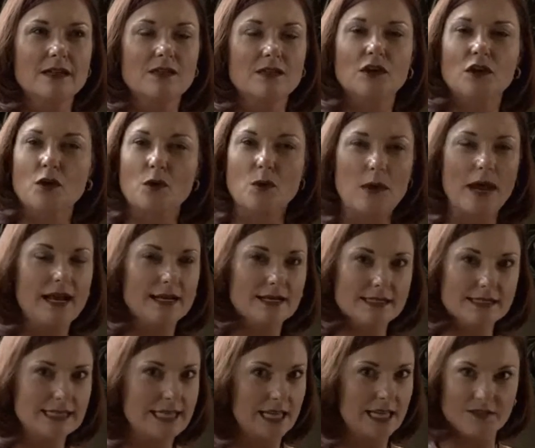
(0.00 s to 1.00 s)
the
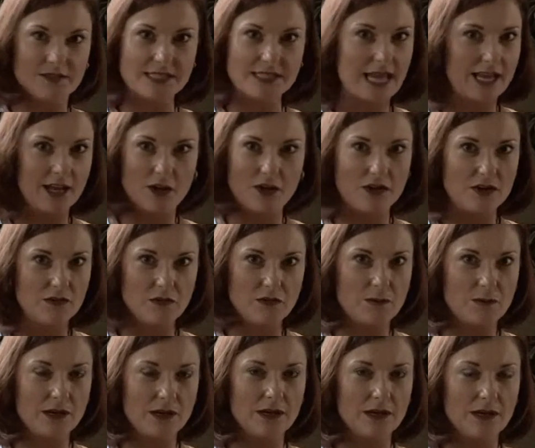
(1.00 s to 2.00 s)
greatest gifts I could
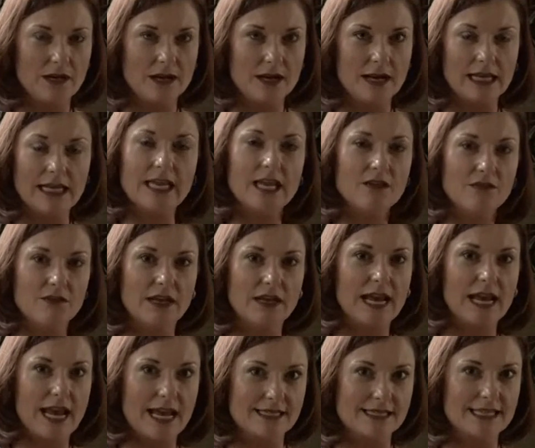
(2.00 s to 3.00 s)
have been
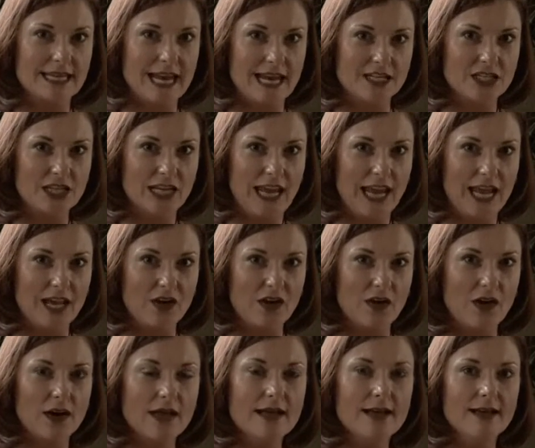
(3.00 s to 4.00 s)
given as an
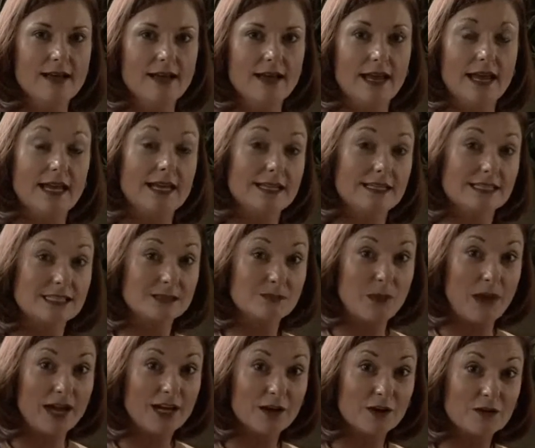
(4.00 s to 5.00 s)
educator. It
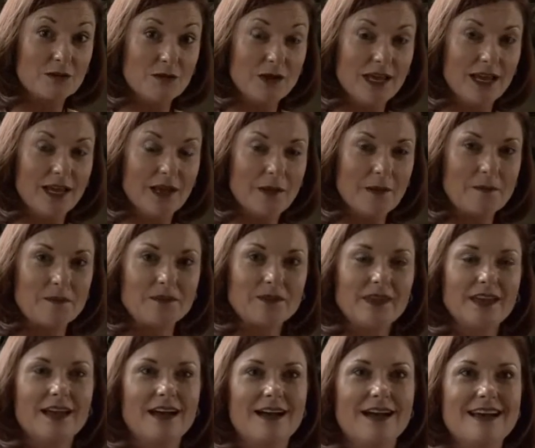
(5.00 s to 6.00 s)
inspired me.
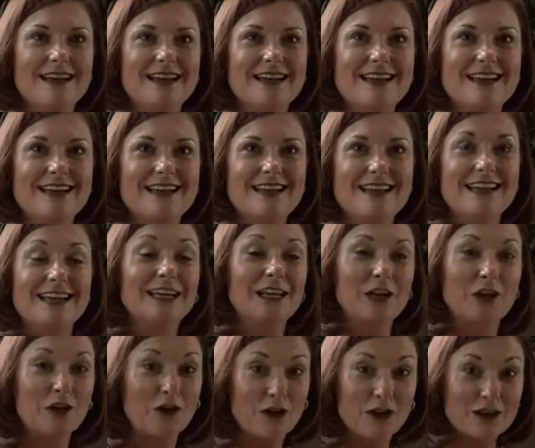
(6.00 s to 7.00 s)
It
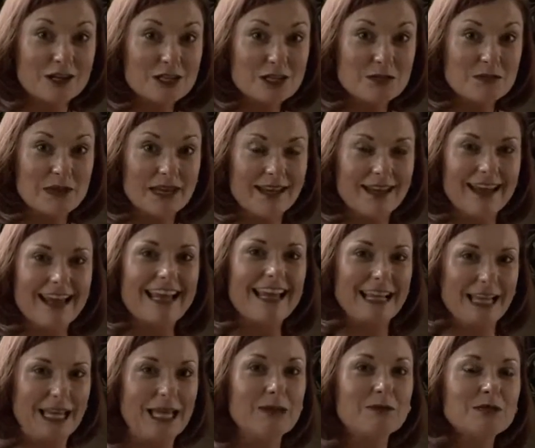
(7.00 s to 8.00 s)
encouraged me.
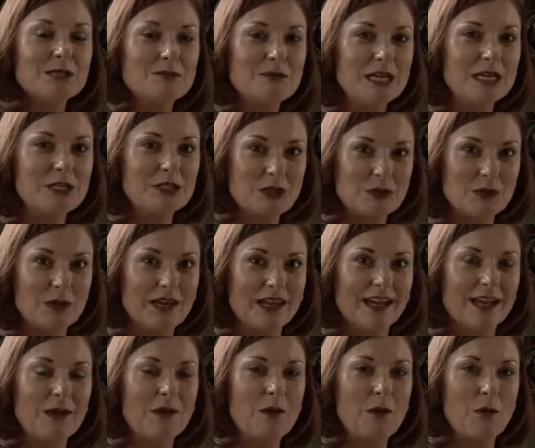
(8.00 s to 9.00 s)
It keeps me
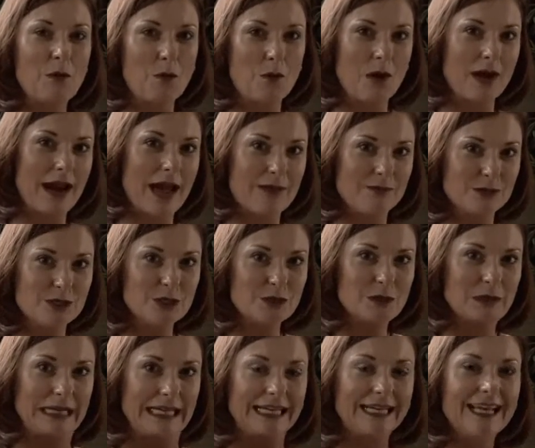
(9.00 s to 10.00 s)
doing what I'm
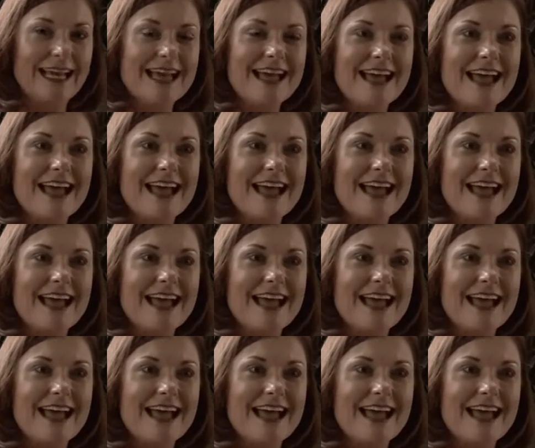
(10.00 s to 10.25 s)
doing.